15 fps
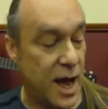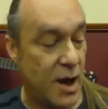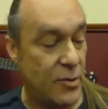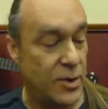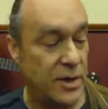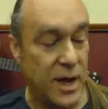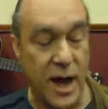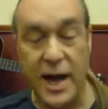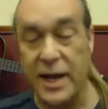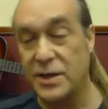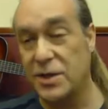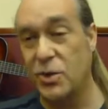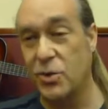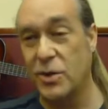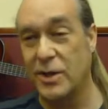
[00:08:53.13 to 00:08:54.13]
I went to high
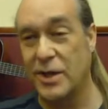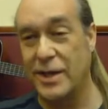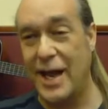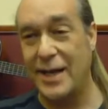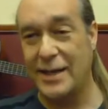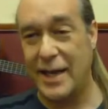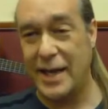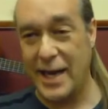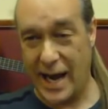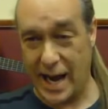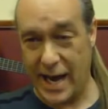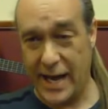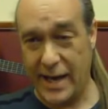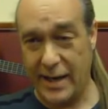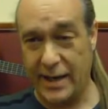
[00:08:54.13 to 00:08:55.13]
school in the nineteen
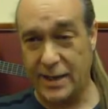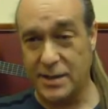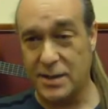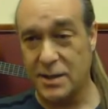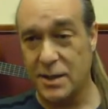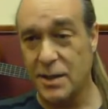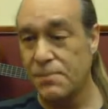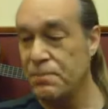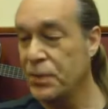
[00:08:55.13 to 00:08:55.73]
eighties,